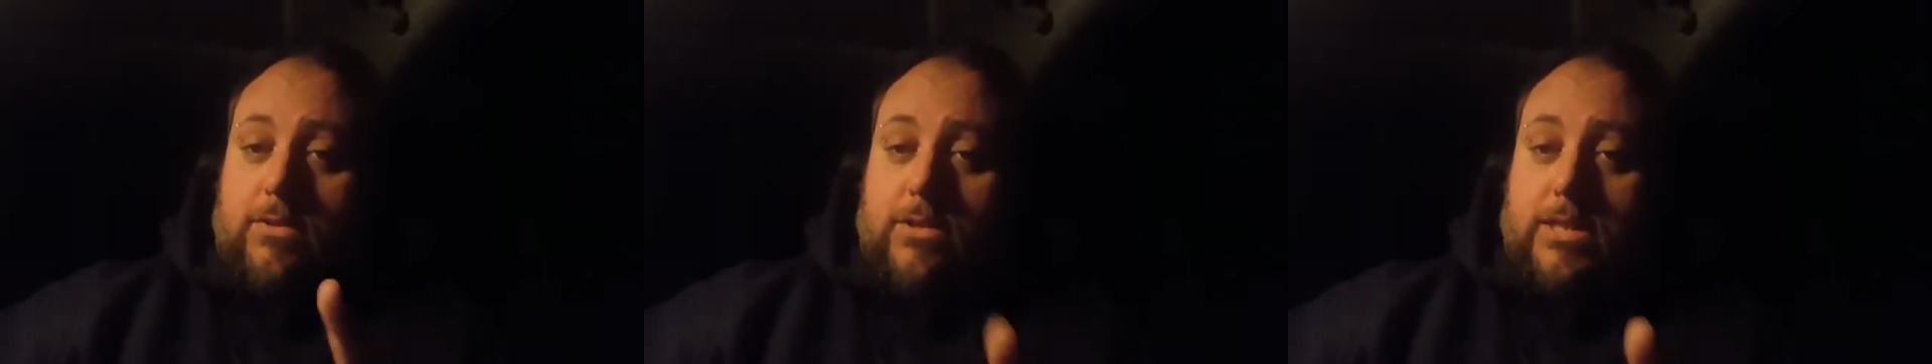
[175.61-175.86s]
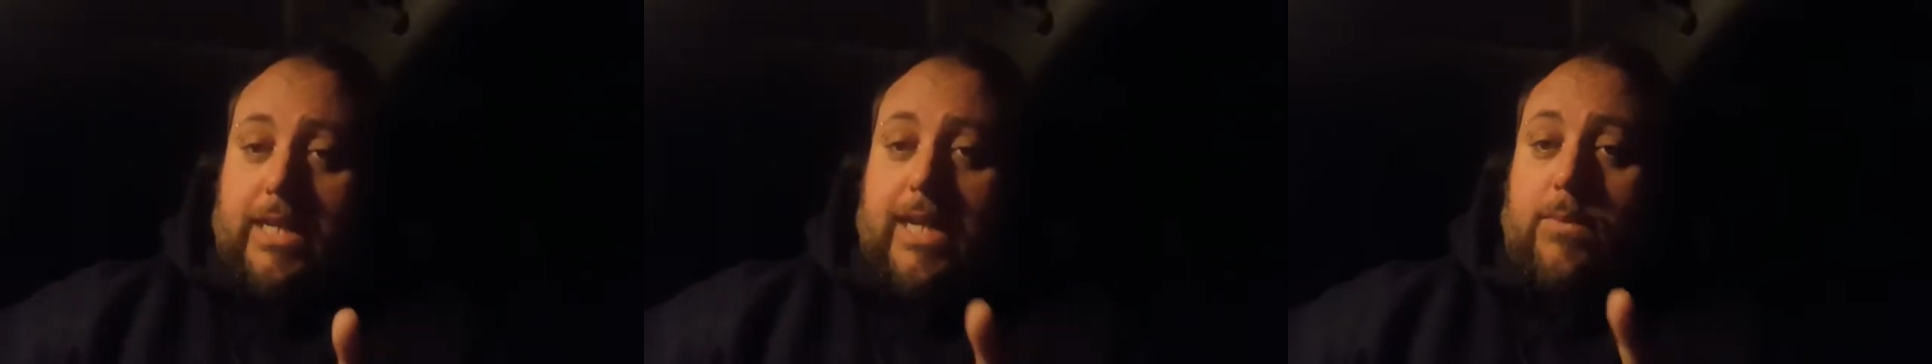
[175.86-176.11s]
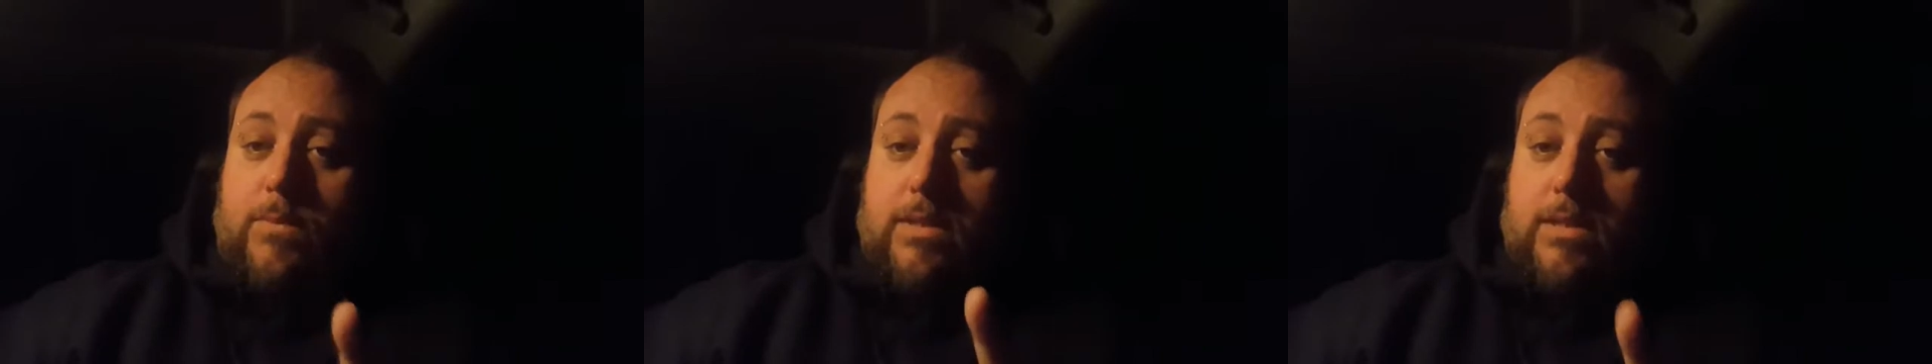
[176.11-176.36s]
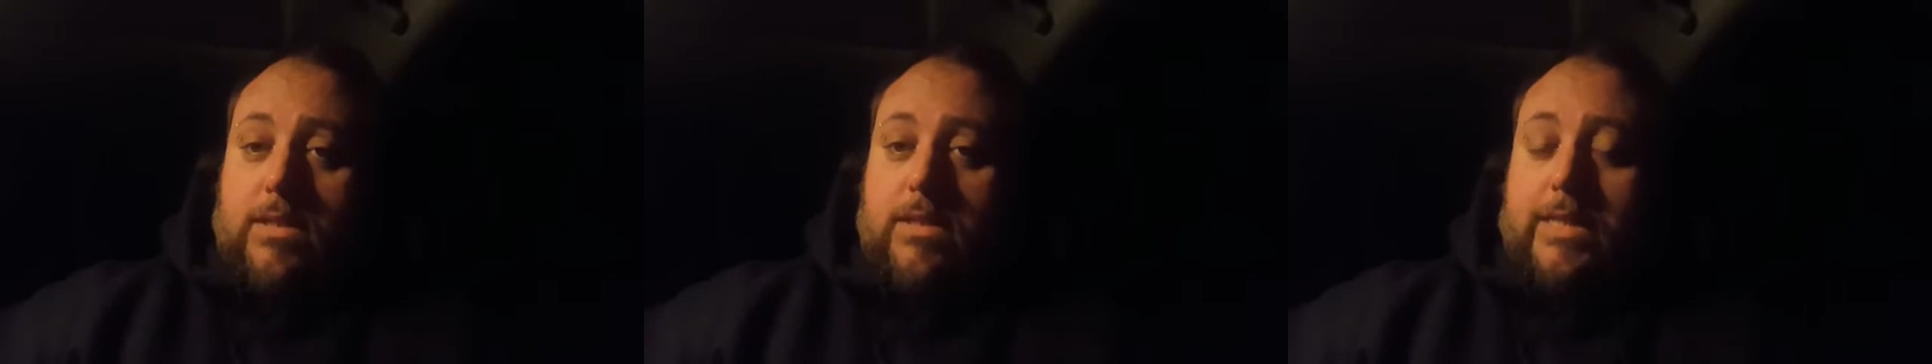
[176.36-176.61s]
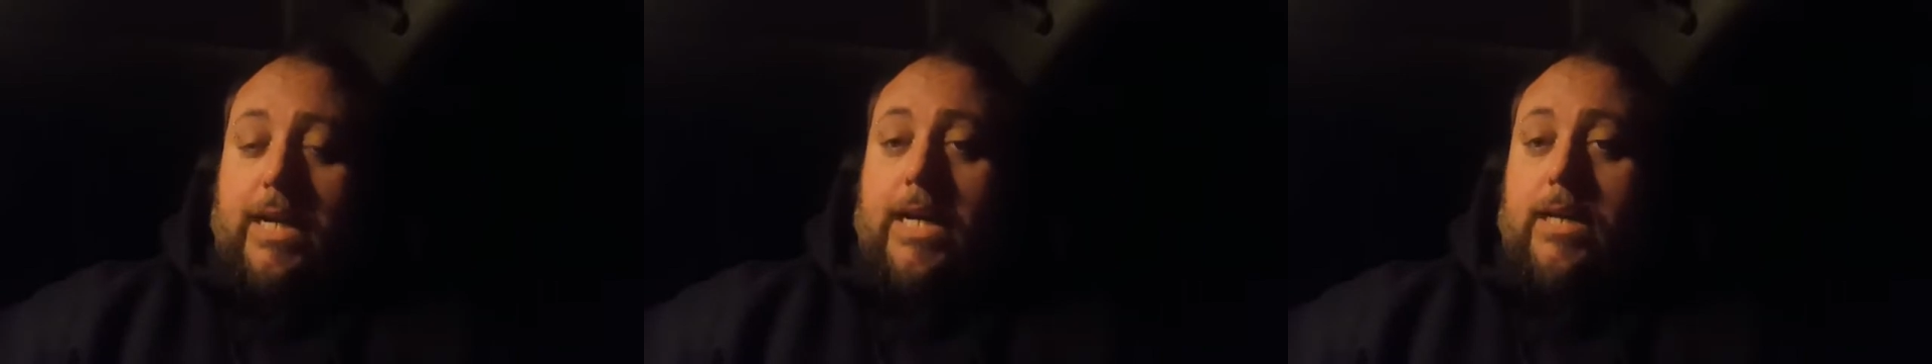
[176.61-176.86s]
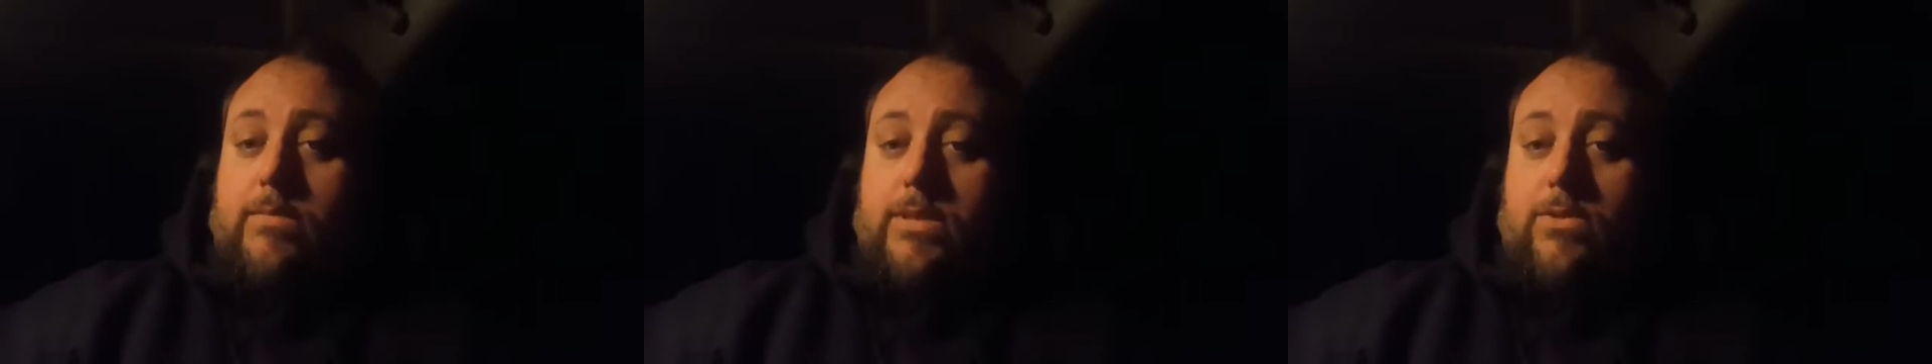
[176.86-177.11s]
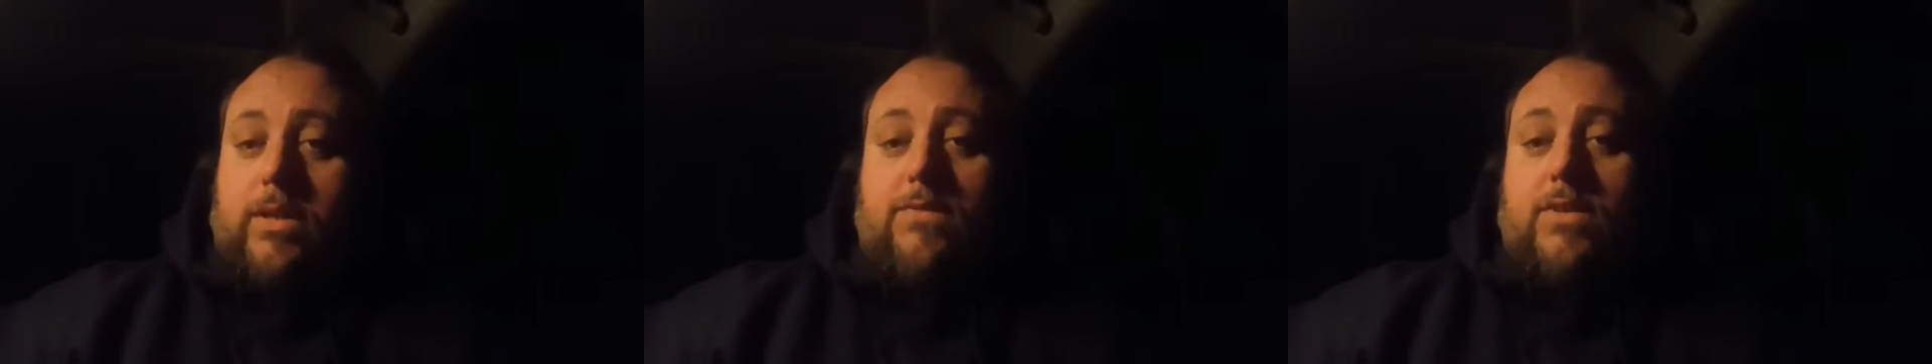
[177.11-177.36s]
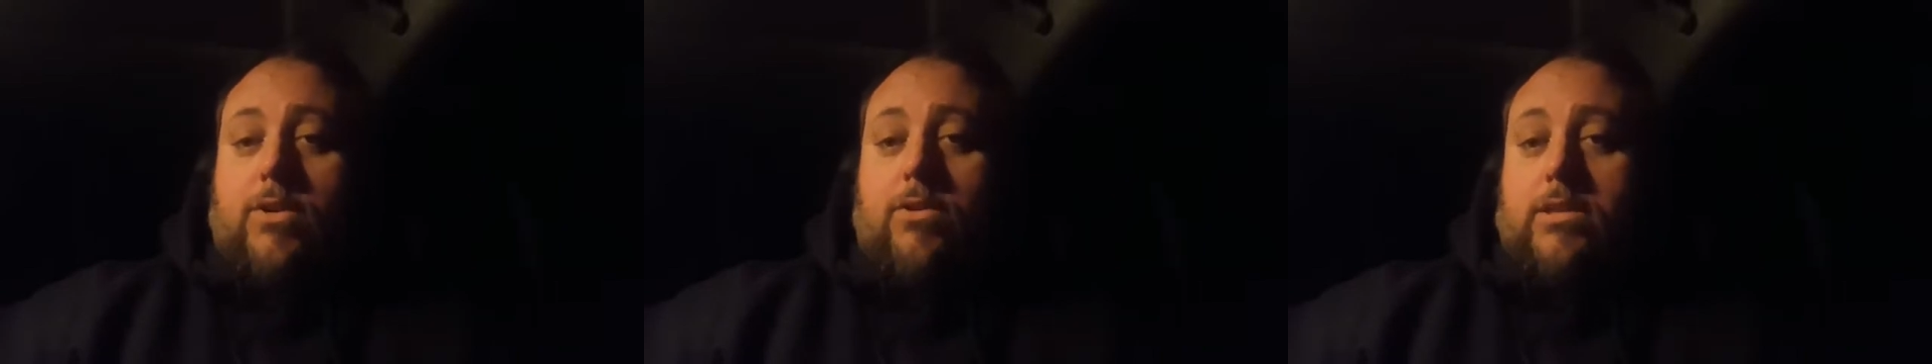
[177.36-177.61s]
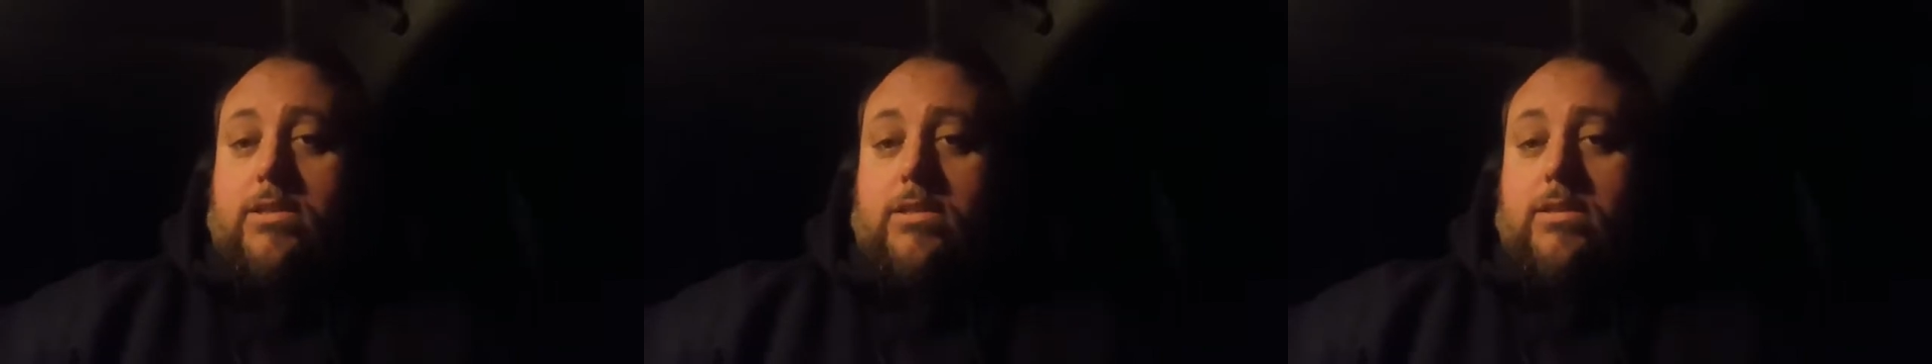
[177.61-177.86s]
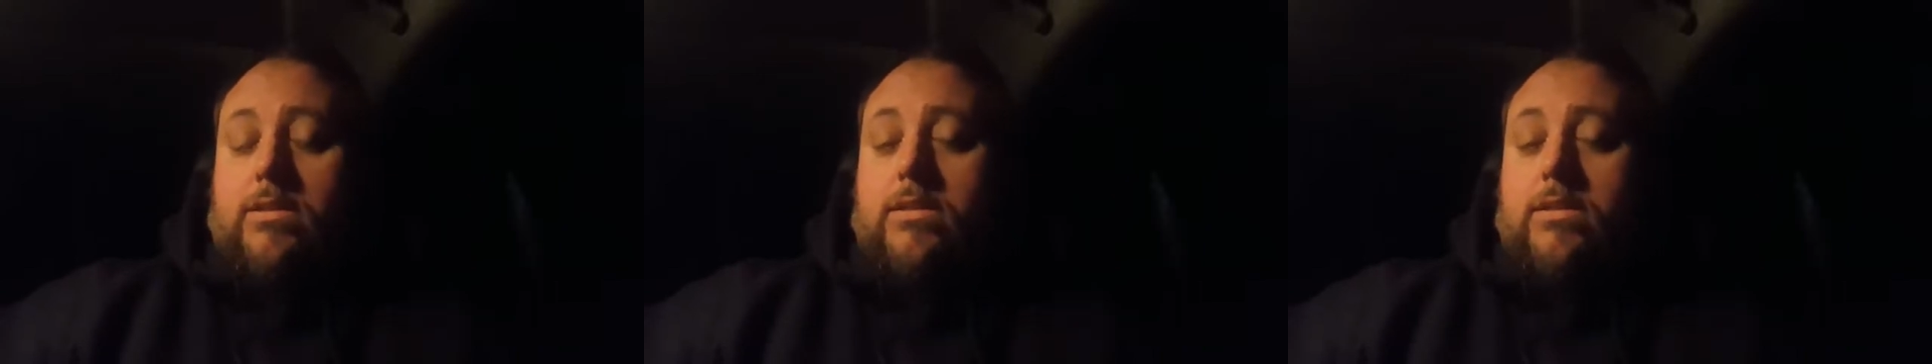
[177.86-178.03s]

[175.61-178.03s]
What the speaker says: scam with the time, too, I've noticed.